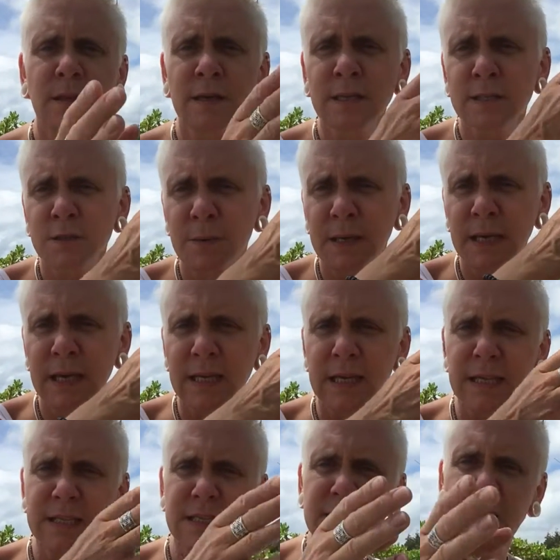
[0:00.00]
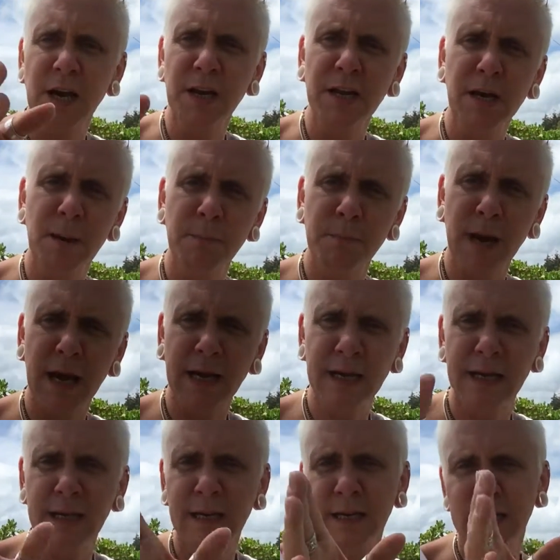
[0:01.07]
that is swinging needs to kind of come back
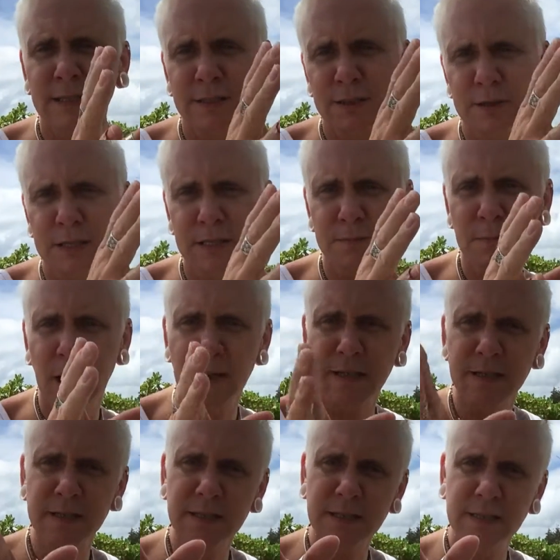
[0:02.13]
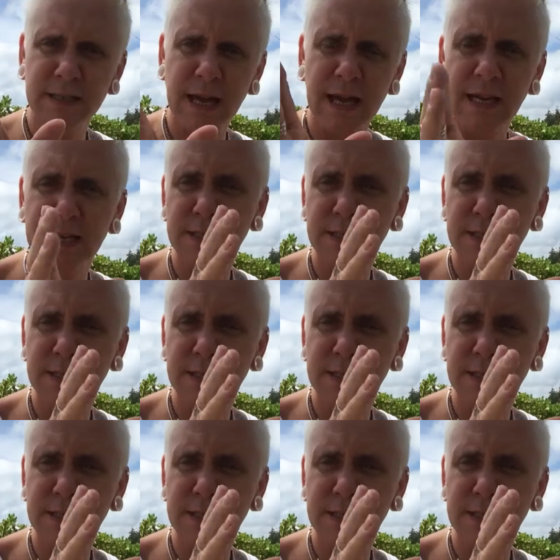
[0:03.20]
to this balanced state.